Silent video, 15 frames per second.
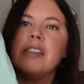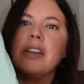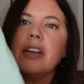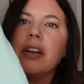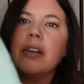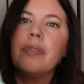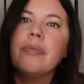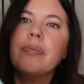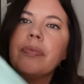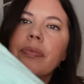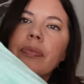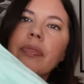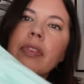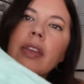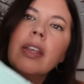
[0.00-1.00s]
here
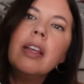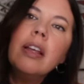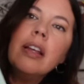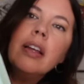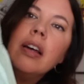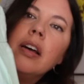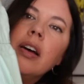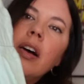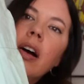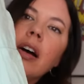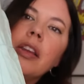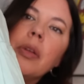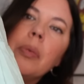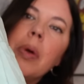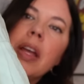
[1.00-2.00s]

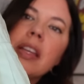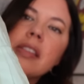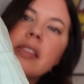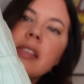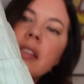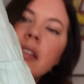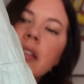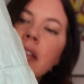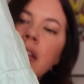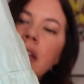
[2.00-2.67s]
on the waist.